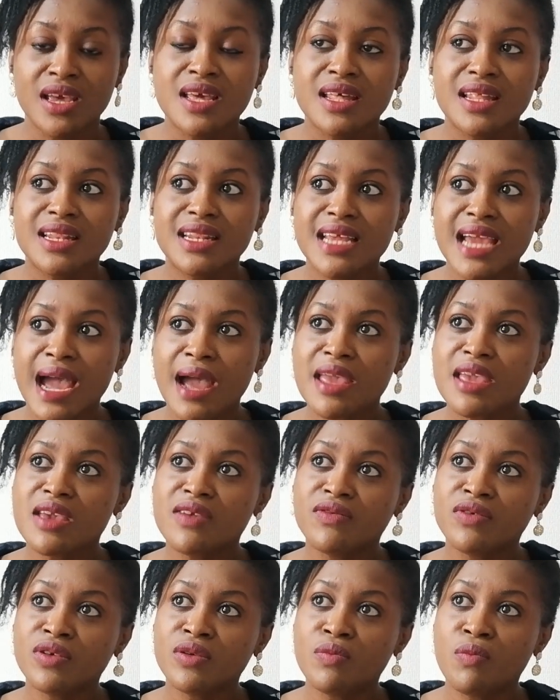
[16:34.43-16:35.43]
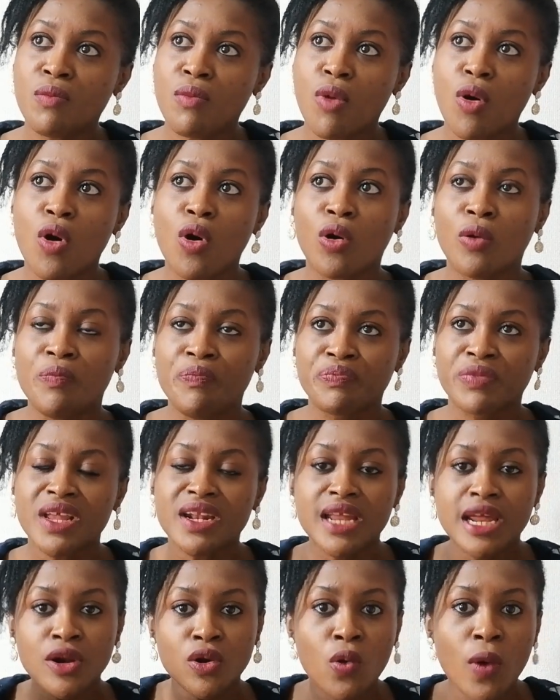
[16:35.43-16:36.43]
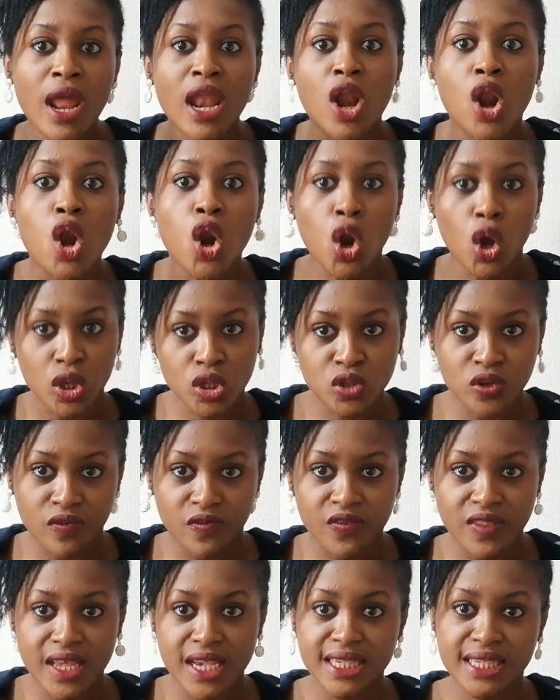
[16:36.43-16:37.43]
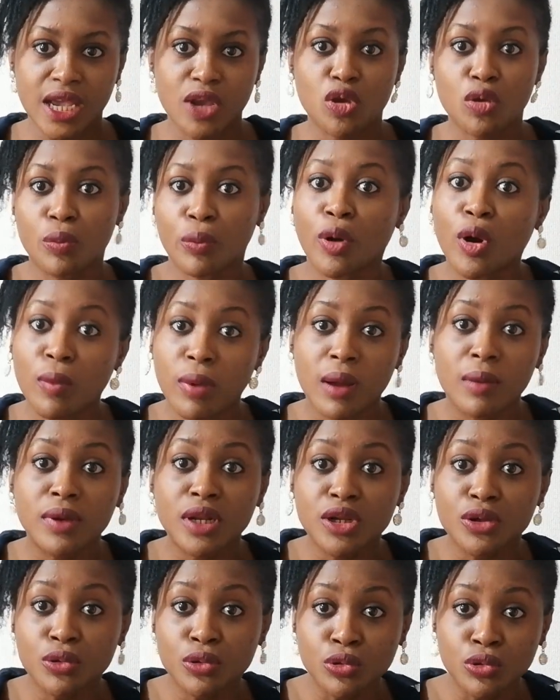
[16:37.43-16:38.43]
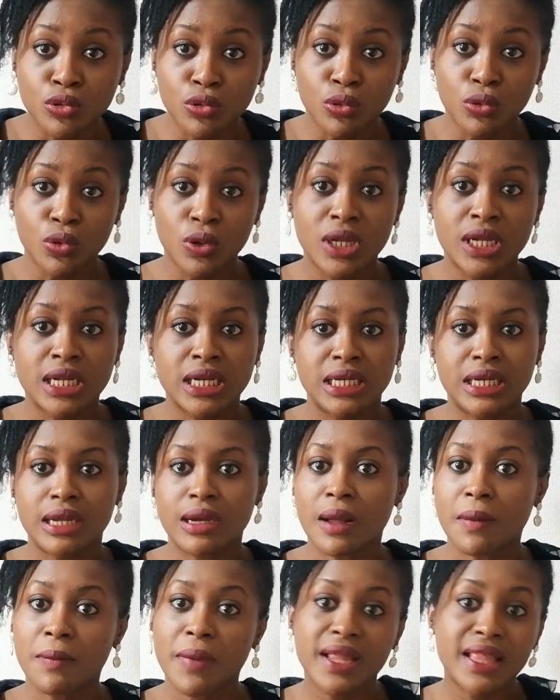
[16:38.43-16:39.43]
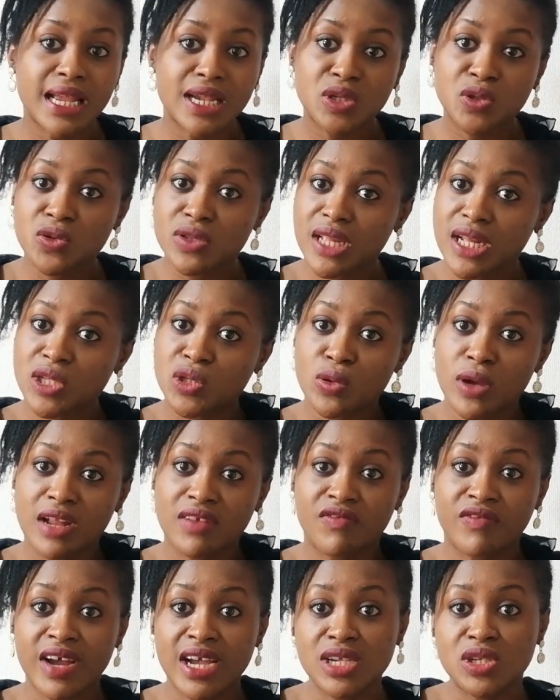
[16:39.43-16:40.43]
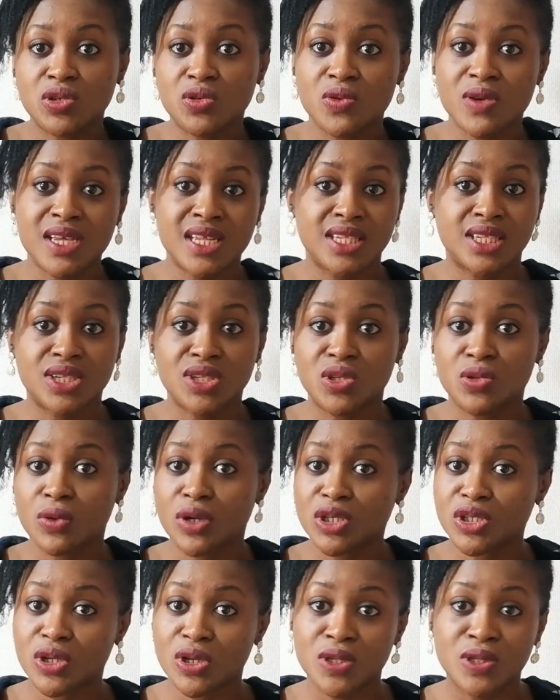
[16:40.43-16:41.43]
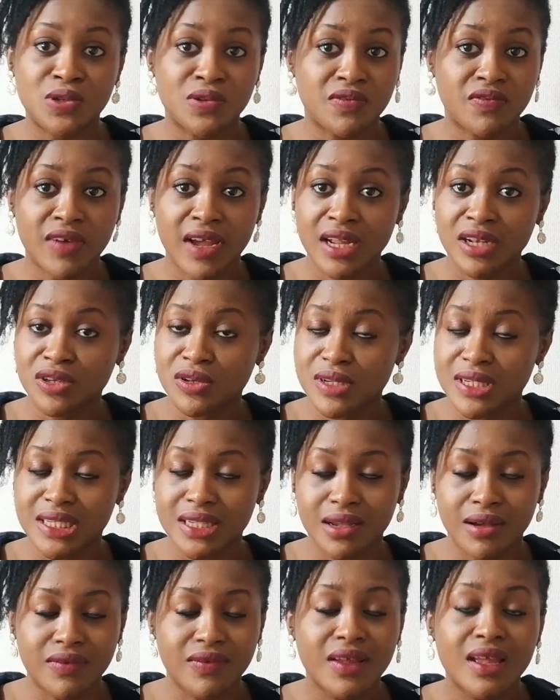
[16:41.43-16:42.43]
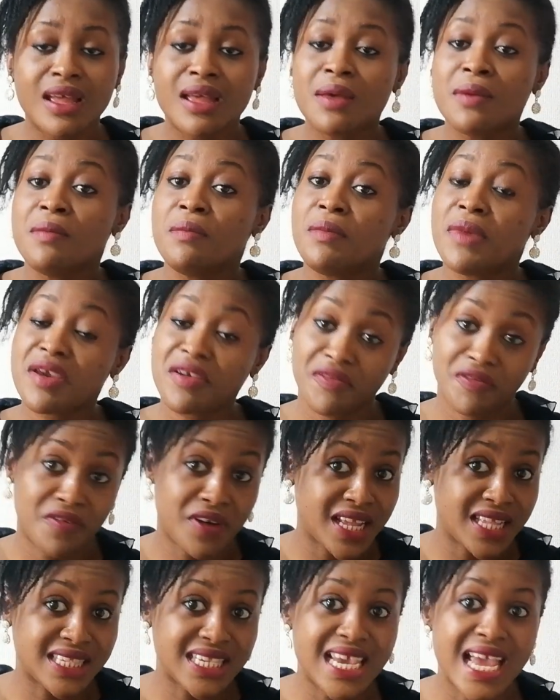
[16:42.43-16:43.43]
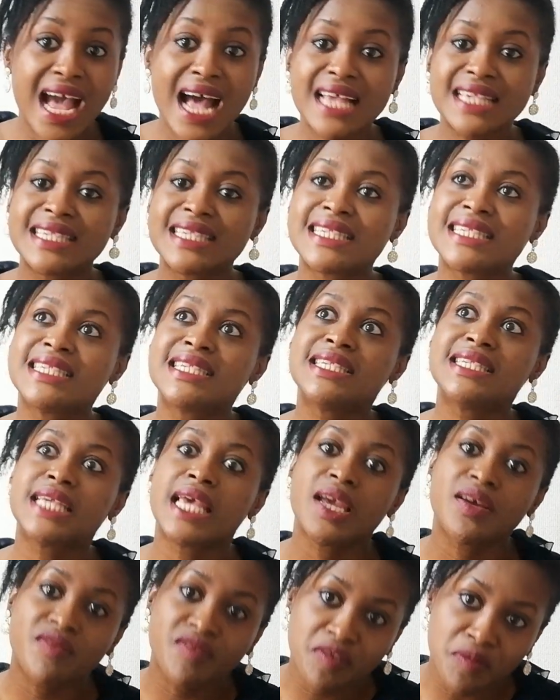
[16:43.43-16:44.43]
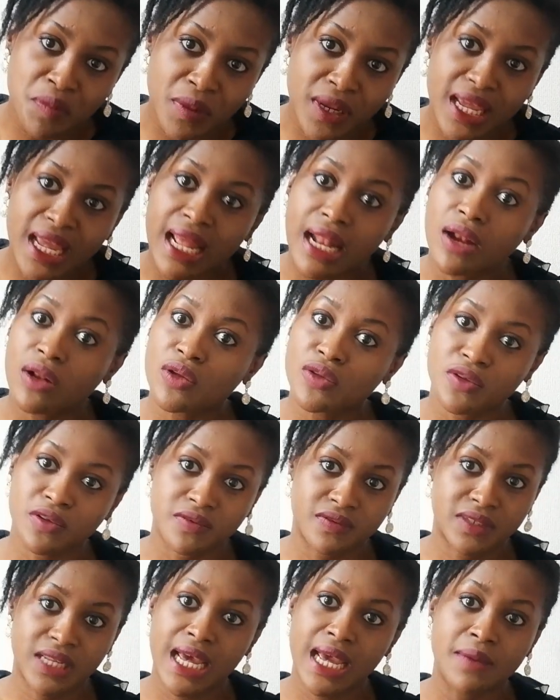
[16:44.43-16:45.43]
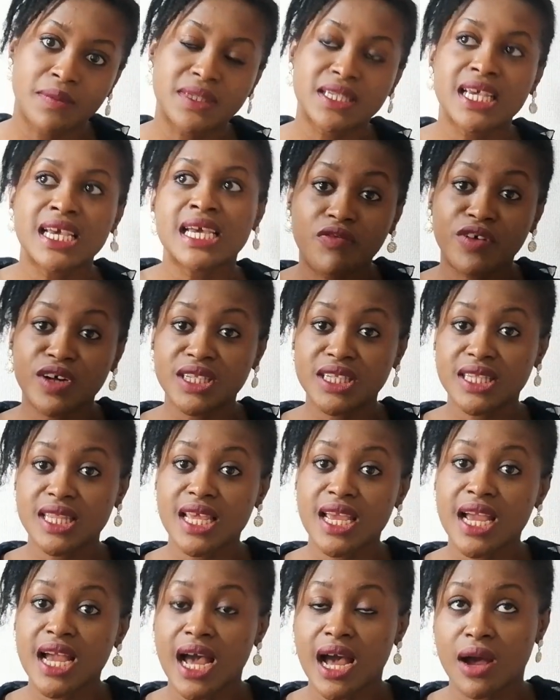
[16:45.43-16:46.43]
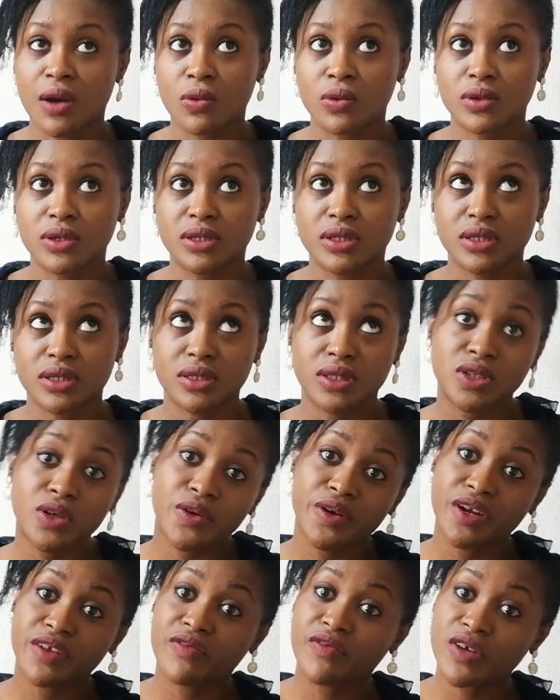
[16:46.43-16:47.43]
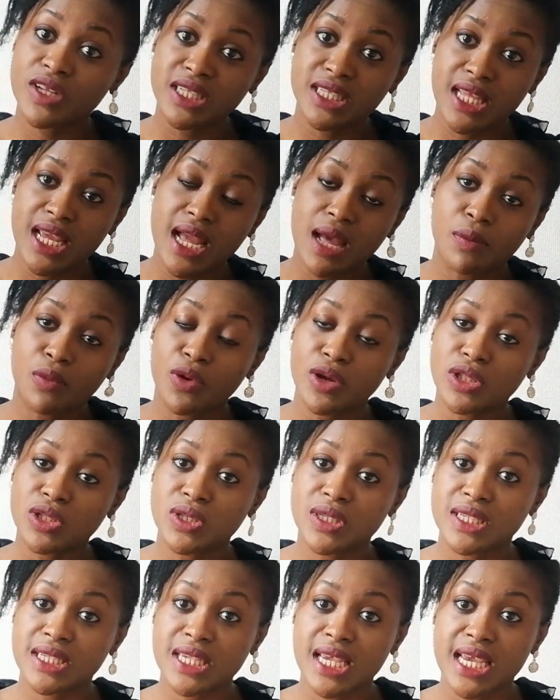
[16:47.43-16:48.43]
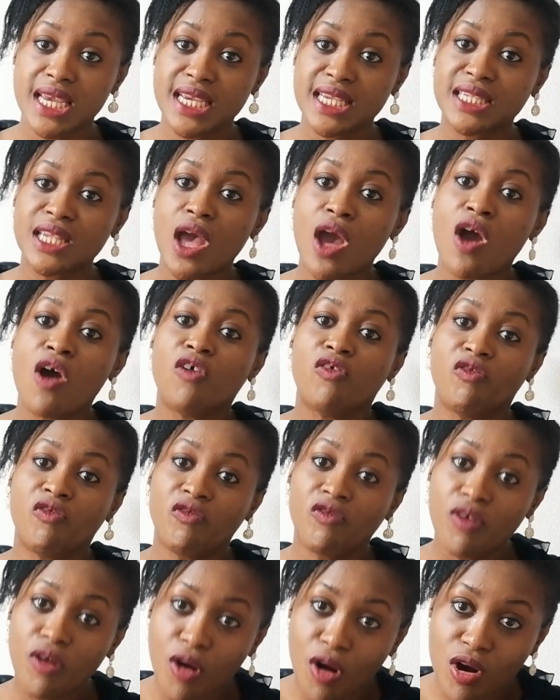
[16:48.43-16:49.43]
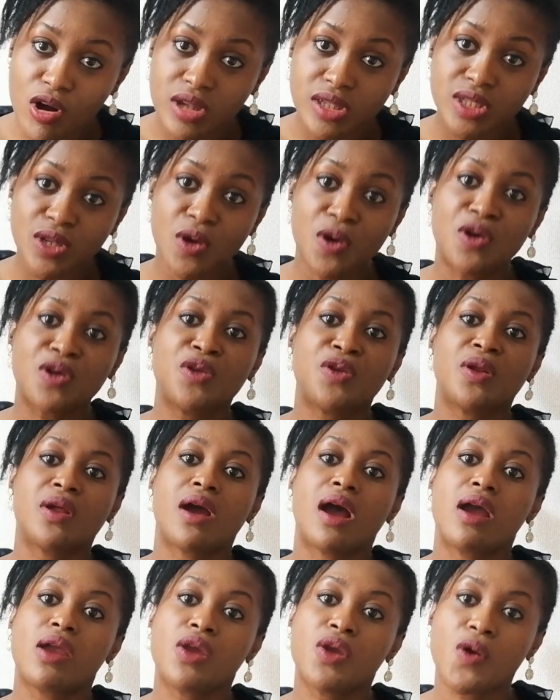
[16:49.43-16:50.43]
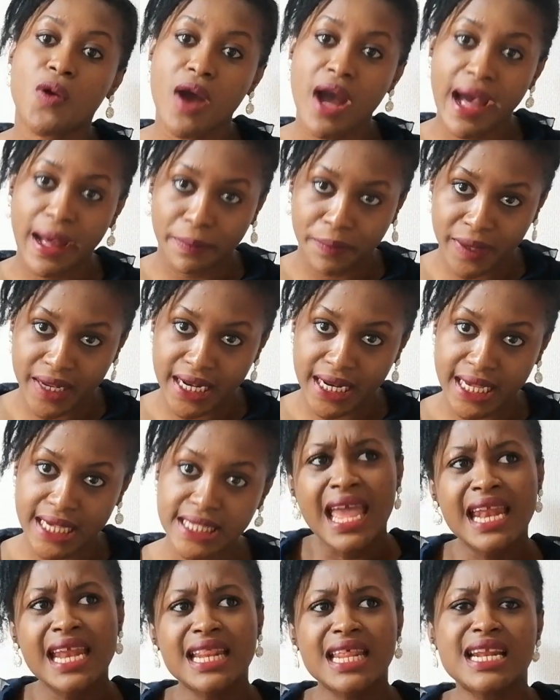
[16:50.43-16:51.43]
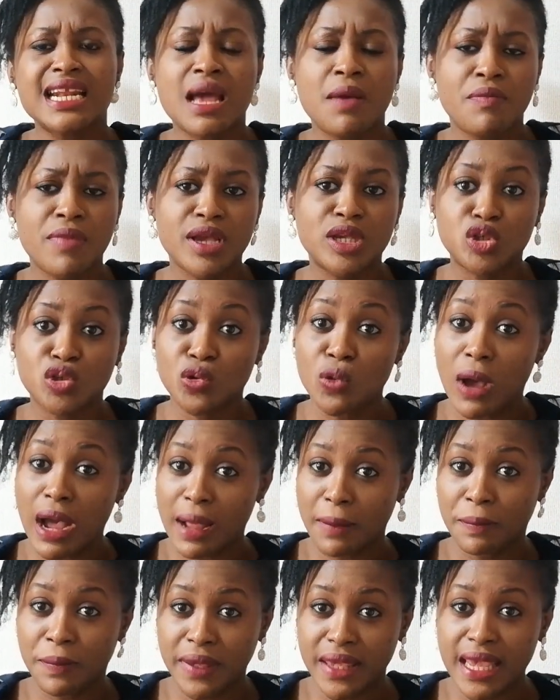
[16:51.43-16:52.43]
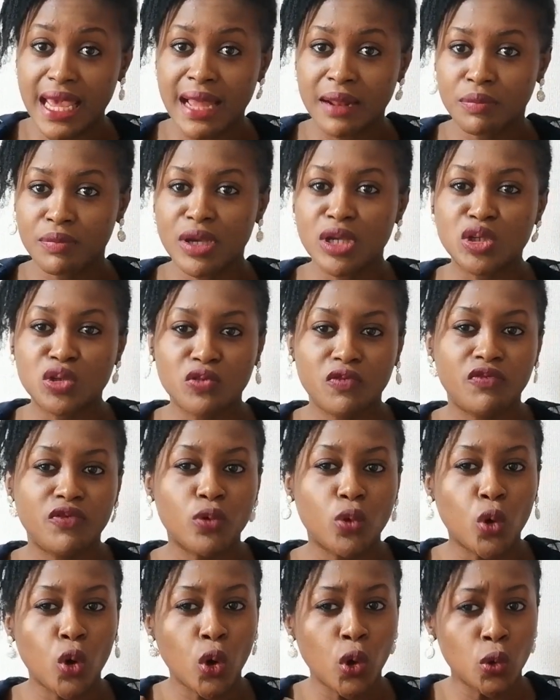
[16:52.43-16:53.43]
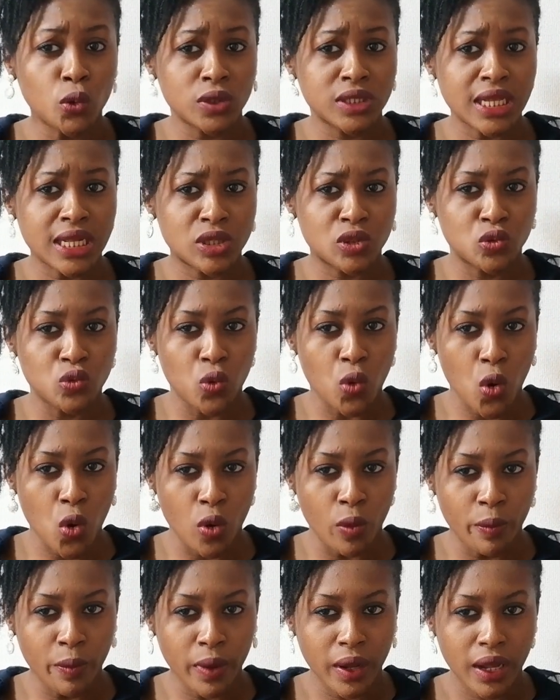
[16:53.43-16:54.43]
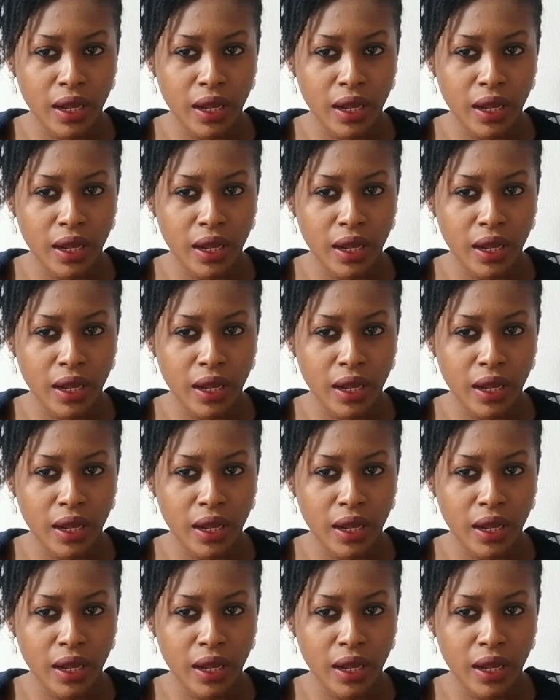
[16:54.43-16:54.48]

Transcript: They are even more, they know a lot of things that you probably don't know. They are better suited to advise you in situations you find yourself. Make friends. It has saved me a lot of times. The fourth thing I'm going to say is focus on your happiness. Anything that makes you happy and makes you feel closer to home,